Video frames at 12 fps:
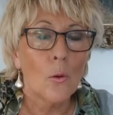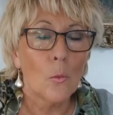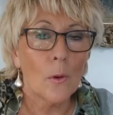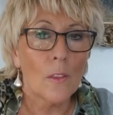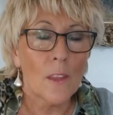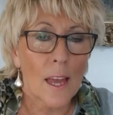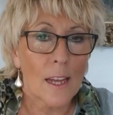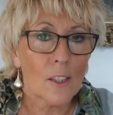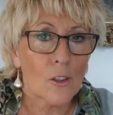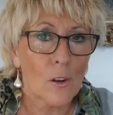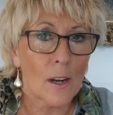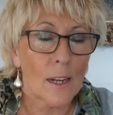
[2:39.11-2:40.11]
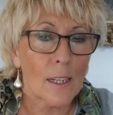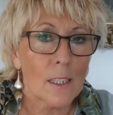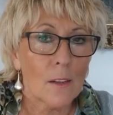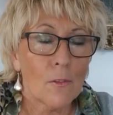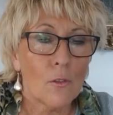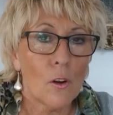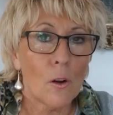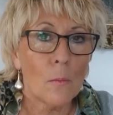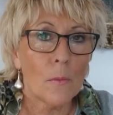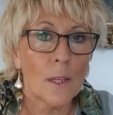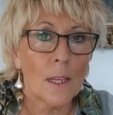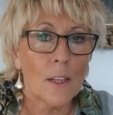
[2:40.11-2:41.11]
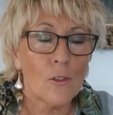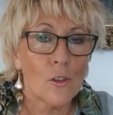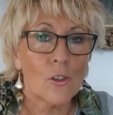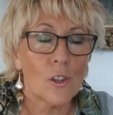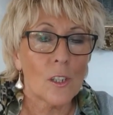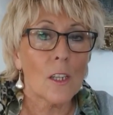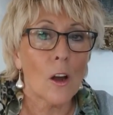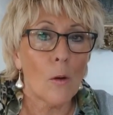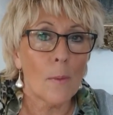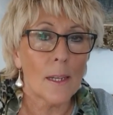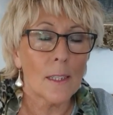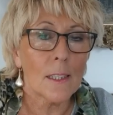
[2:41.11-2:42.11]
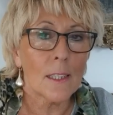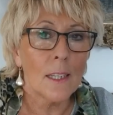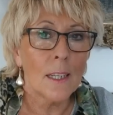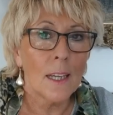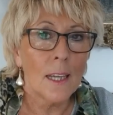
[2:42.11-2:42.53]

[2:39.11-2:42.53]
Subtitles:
with the extracts from the judge's comments